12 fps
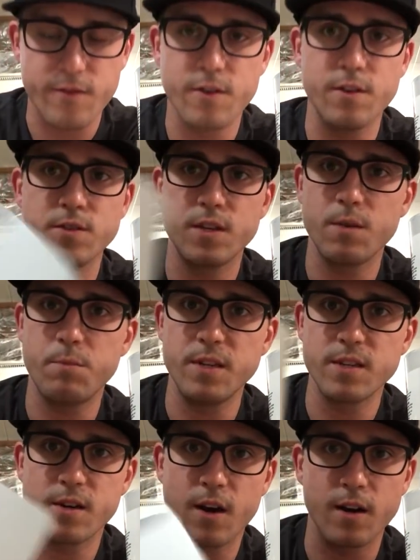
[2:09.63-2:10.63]
if you're using a
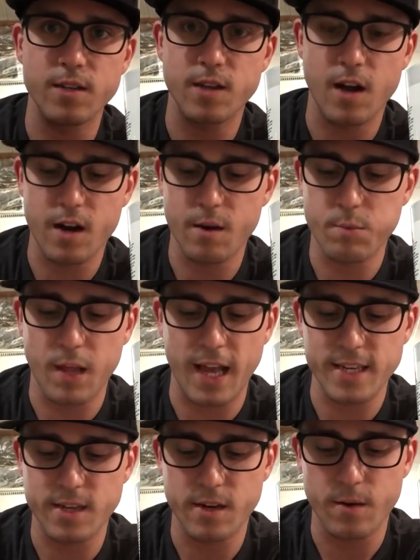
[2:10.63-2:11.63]
piece of cardstock or
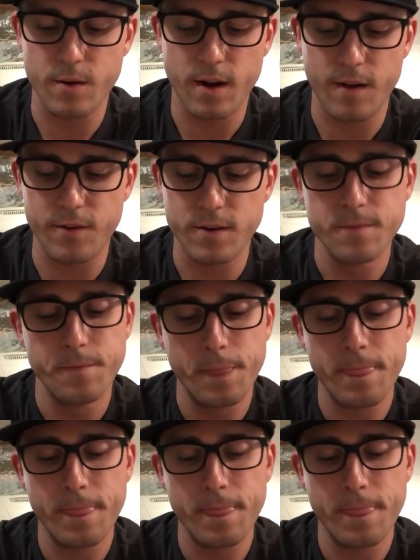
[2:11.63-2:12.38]
plastic or whatever,